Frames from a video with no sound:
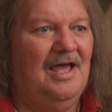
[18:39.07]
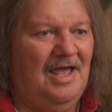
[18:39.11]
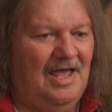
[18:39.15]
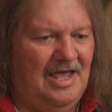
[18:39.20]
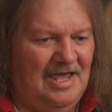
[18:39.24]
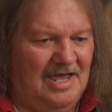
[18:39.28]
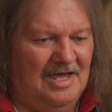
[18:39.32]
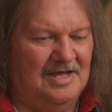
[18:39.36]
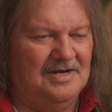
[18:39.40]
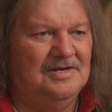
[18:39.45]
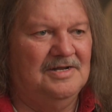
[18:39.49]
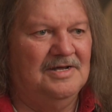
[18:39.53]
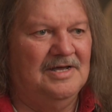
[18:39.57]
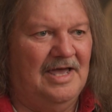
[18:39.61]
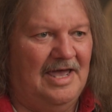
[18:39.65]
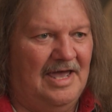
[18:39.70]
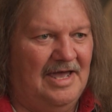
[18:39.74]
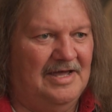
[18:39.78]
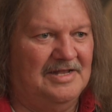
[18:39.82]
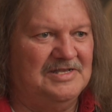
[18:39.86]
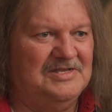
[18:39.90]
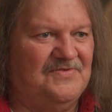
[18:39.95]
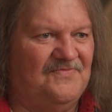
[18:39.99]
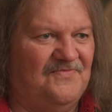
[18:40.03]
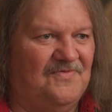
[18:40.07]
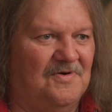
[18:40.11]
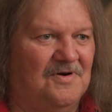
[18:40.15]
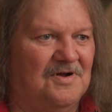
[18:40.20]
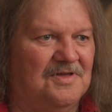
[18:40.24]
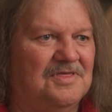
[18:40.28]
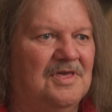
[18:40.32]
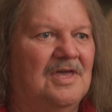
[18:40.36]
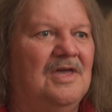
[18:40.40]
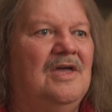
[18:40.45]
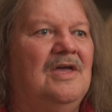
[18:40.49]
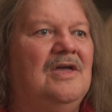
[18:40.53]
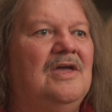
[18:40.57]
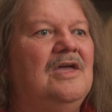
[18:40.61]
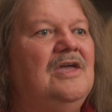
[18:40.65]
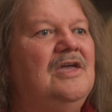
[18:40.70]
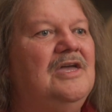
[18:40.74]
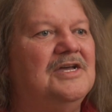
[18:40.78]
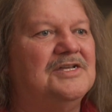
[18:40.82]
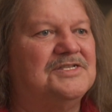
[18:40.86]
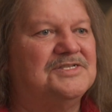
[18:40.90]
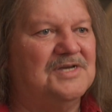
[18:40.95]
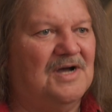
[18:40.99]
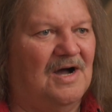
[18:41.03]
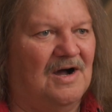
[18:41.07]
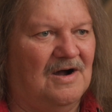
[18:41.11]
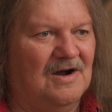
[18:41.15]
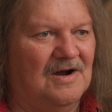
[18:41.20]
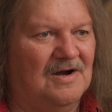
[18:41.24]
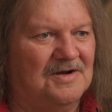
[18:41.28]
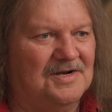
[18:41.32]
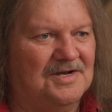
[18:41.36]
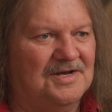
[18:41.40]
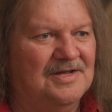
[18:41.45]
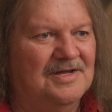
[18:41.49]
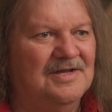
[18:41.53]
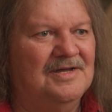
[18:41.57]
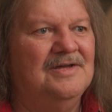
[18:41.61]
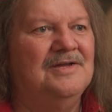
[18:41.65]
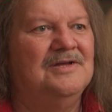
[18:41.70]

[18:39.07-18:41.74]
And henceforth, it's art.